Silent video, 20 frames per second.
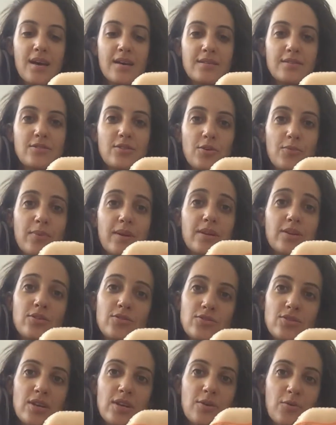So, but
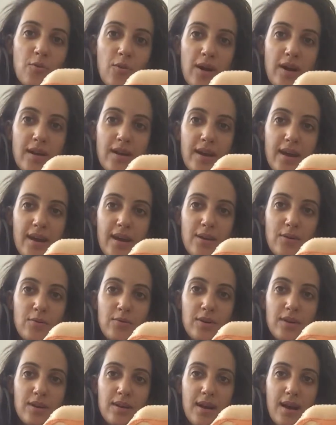usually one egg
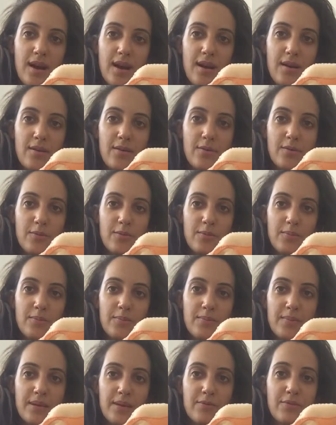will
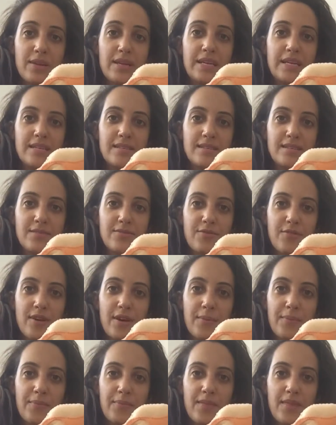be released
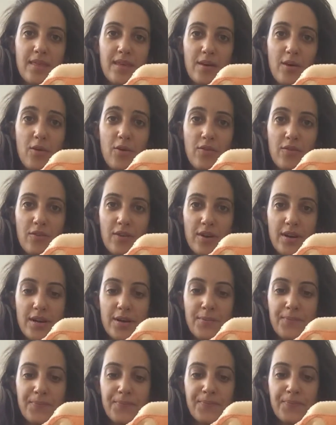from the
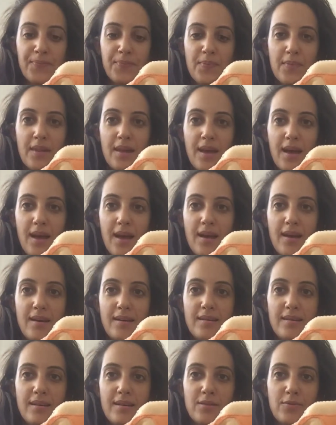ovary,
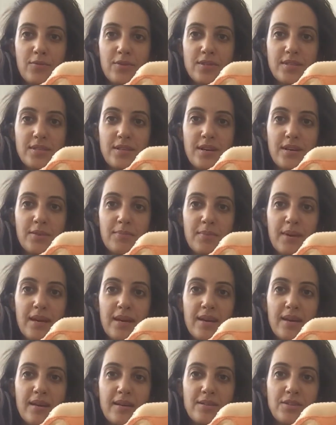and it will start
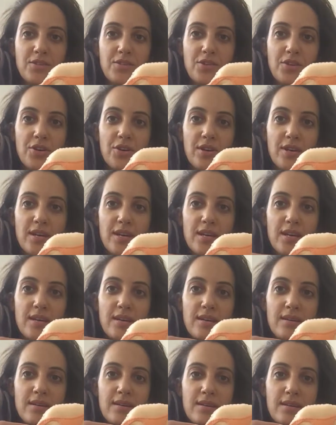making its
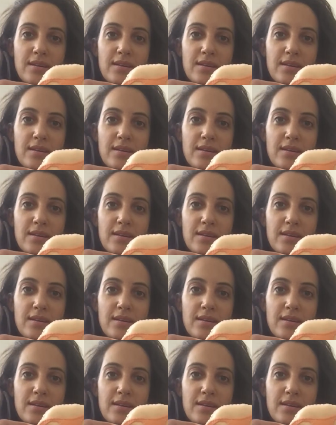journey